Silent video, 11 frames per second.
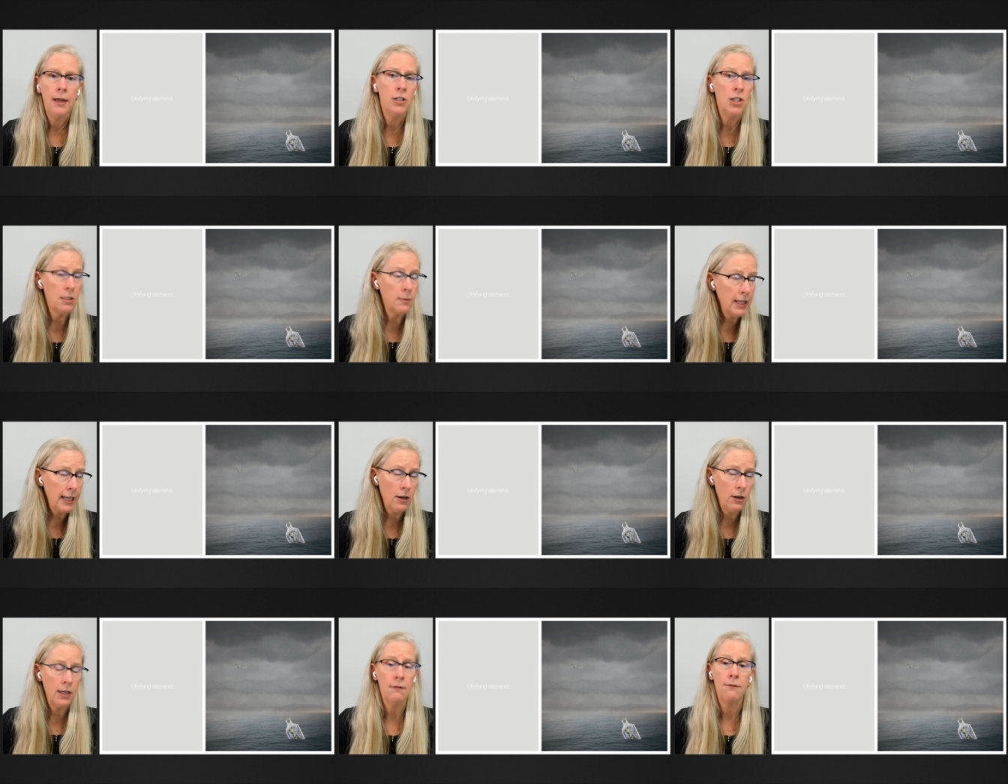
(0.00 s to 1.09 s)
adjustment
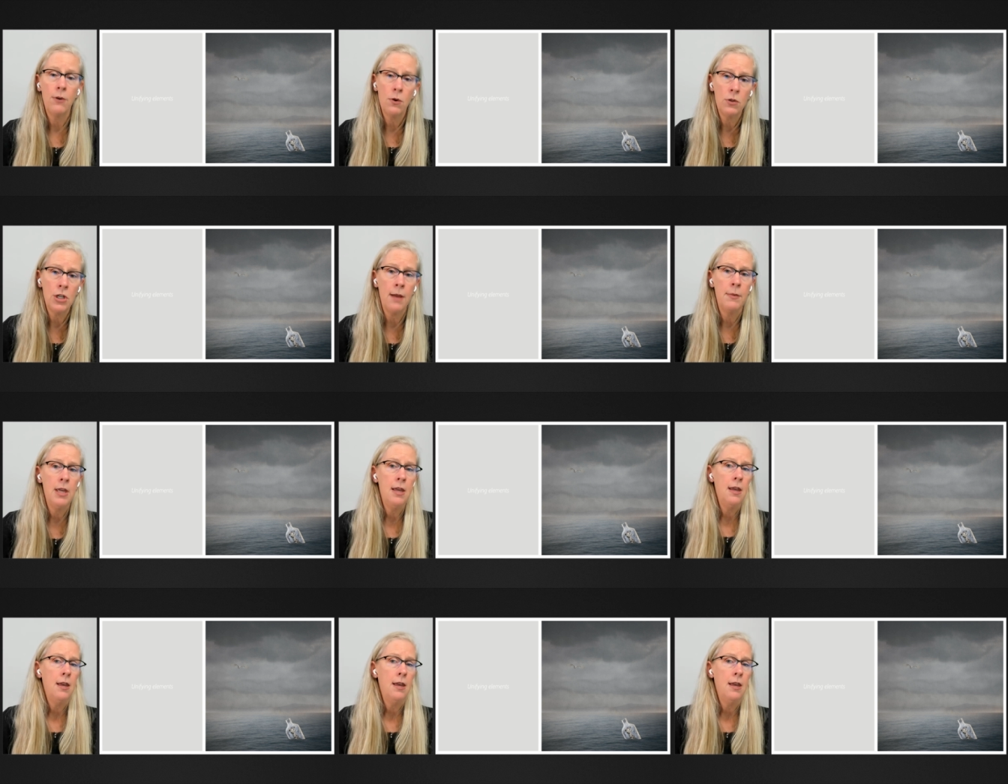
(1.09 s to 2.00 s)
layer in Photoshop.